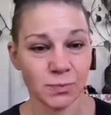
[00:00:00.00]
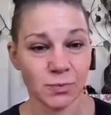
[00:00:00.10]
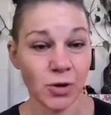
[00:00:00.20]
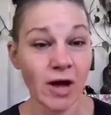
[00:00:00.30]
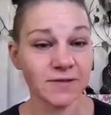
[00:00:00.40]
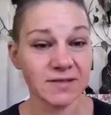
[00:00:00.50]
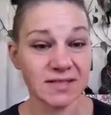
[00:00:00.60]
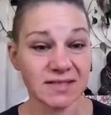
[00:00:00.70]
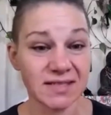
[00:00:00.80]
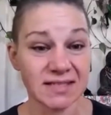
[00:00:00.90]

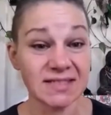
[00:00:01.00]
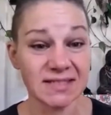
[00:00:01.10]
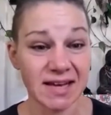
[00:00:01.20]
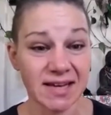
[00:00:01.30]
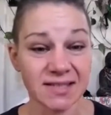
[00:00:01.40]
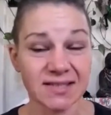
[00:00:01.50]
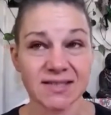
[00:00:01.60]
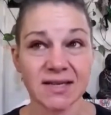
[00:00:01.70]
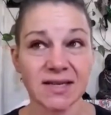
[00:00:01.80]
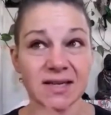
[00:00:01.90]
prophecies, these
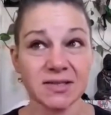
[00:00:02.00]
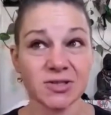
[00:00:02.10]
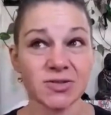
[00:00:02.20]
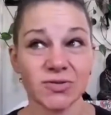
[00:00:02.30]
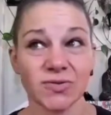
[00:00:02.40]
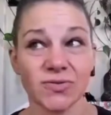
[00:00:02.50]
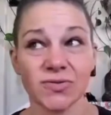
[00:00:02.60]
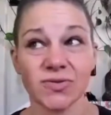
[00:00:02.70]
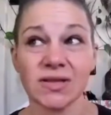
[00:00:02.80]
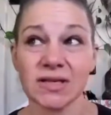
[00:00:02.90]
insights into
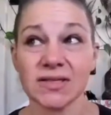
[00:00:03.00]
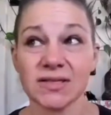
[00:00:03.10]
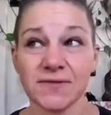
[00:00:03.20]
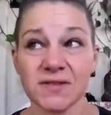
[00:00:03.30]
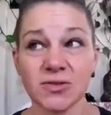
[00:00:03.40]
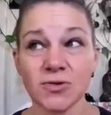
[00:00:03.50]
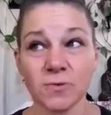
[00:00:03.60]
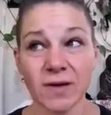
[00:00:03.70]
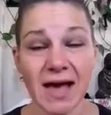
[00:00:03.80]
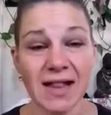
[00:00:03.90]
this physical
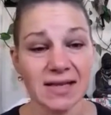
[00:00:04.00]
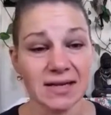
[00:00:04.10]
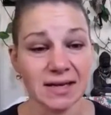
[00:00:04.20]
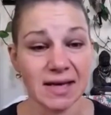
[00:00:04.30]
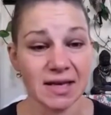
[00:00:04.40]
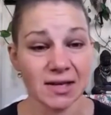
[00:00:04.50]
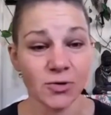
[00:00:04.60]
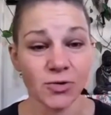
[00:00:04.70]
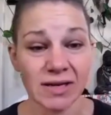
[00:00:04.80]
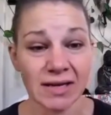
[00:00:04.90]
reality and
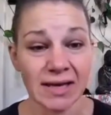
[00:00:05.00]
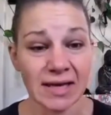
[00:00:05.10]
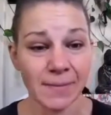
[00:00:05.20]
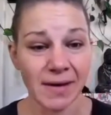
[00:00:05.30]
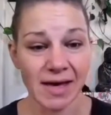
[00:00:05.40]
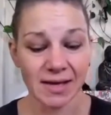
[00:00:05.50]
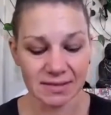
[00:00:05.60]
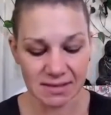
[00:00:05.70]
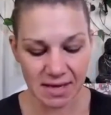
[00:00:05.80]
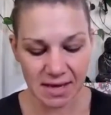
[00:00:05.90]
creating
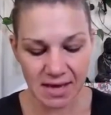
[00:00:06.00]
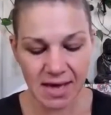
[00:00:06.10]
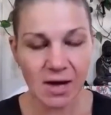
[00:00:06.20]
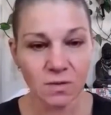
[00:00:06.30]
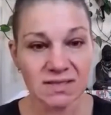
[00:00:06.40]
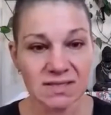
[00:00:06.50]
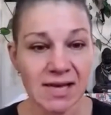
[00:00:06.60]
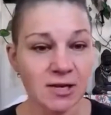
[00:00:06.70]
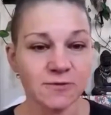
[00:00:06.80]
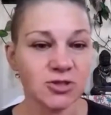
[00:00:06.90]
impact
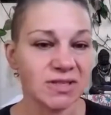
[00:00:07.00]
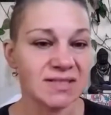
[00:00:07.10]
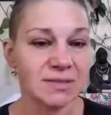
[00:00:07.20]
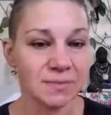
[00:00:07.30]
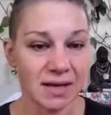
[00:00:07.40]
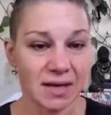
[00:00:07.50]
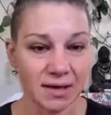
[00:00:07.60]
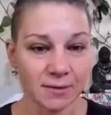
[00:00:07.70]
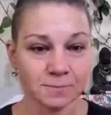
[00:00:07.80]
outside of just me.